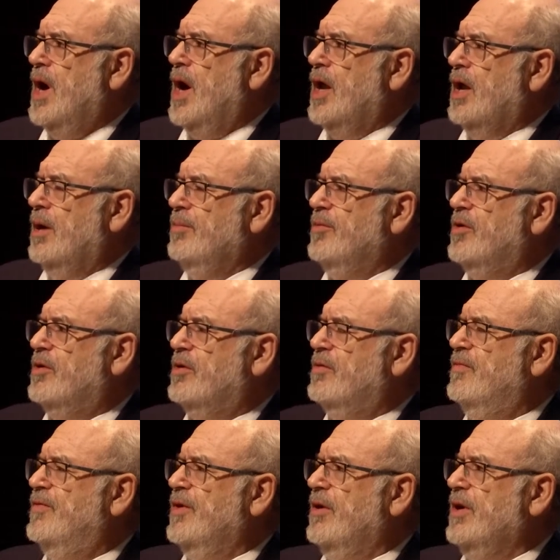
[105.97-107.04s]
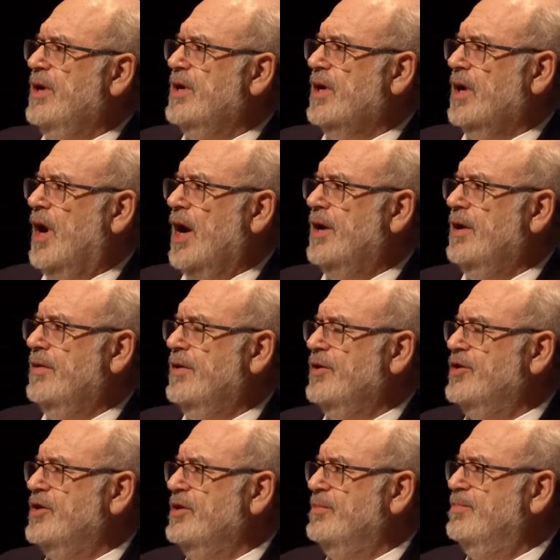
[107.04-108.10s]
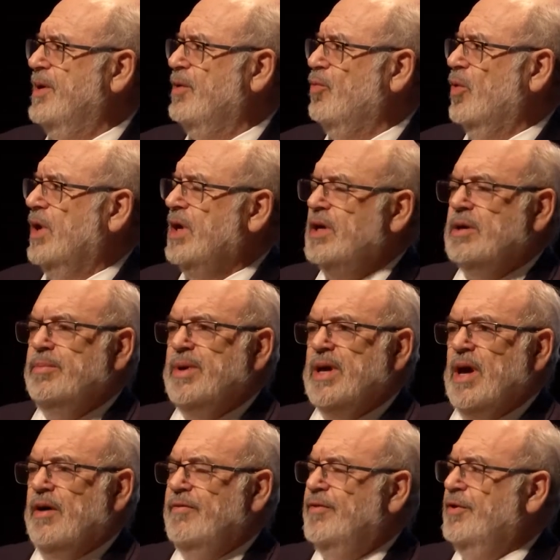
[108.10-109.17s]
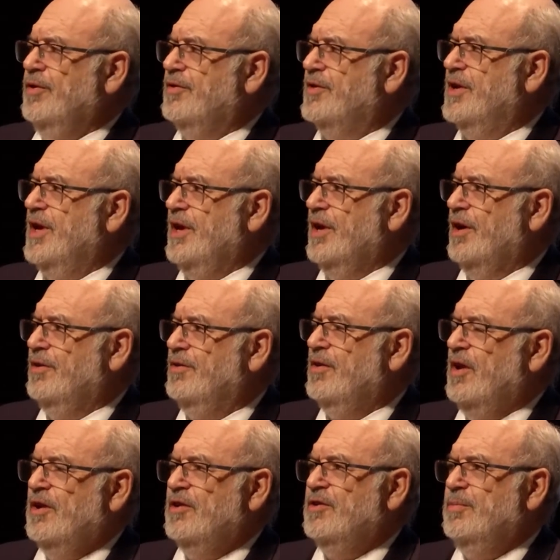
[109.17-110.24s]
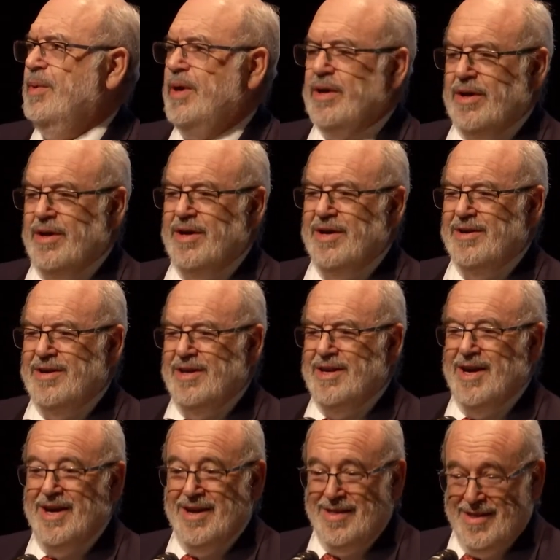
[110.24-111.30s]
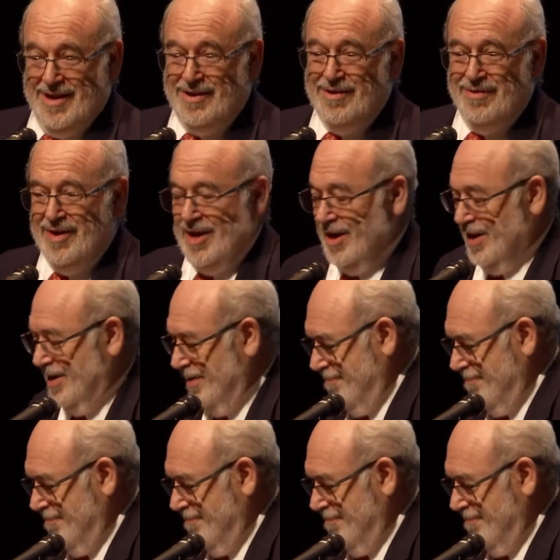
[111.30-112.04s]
And I'm very delighted that she's been willing to be our first keynote speaker today. Thank you, Helen.